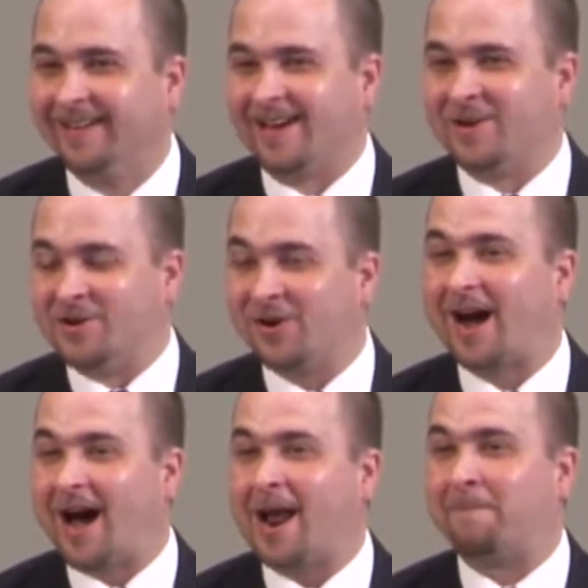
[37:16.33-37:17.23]
He knew
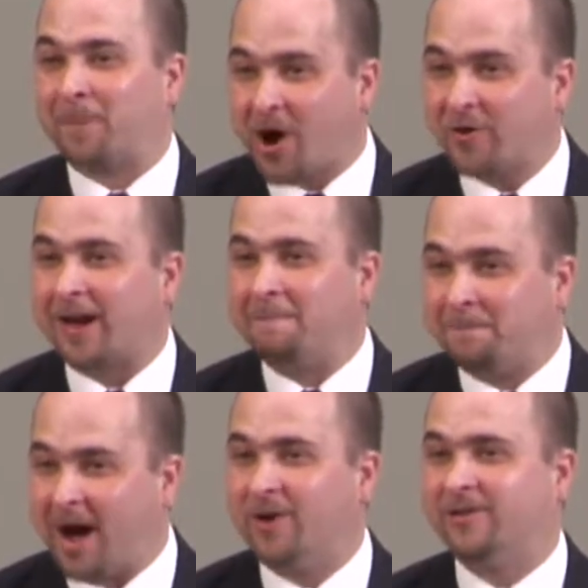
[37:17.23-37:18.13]
God had broken
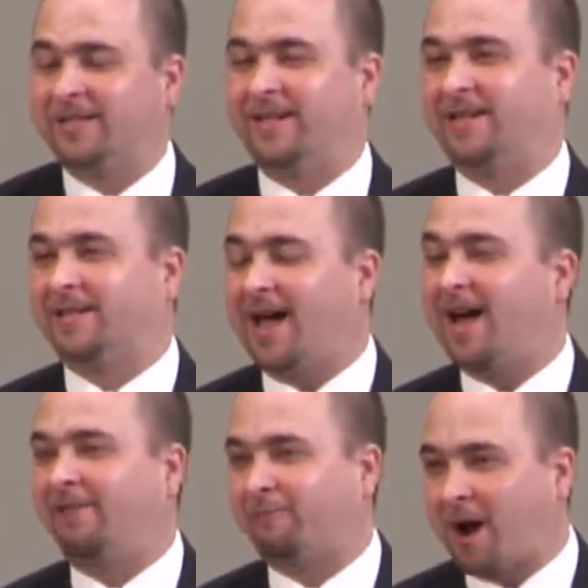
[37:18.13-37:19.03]
bones in his
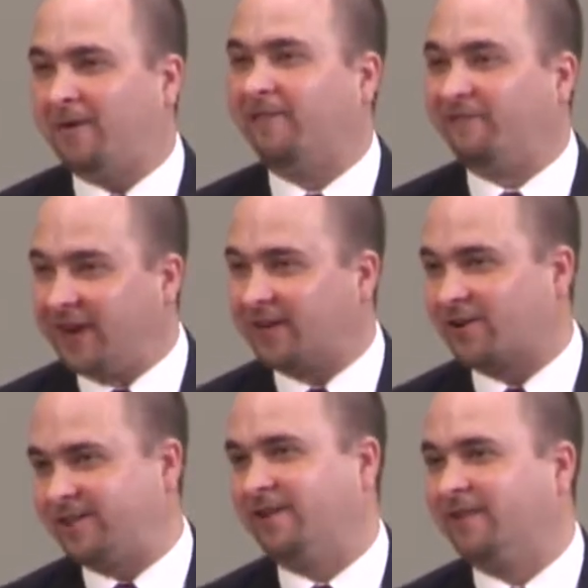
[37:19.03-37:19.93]
life, probably
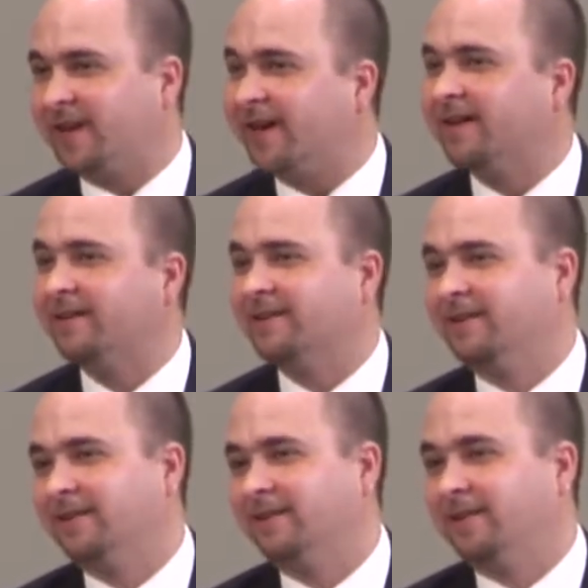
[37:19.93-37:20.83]
figuratively,
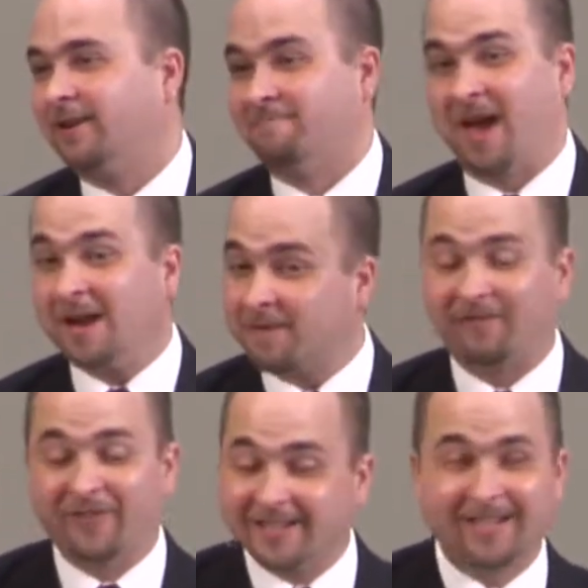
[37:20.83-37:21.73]
maybe
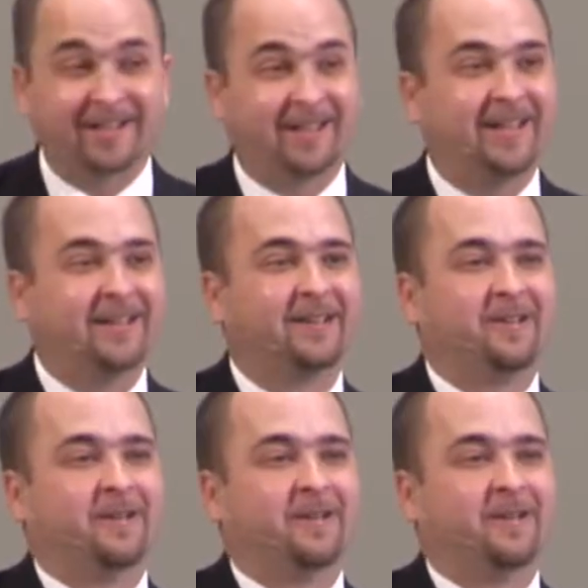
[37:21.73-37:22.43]
physically.